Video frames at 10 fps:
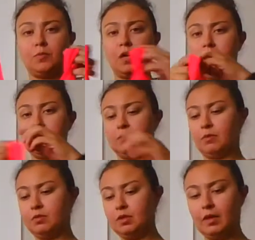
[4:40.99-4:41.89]
bras, but
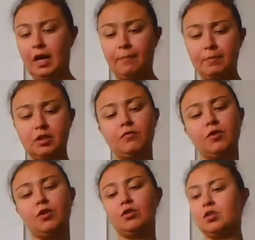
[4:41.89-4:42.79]
we'll see what happens
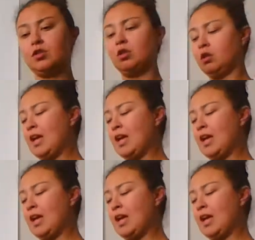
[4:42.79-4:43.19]
first.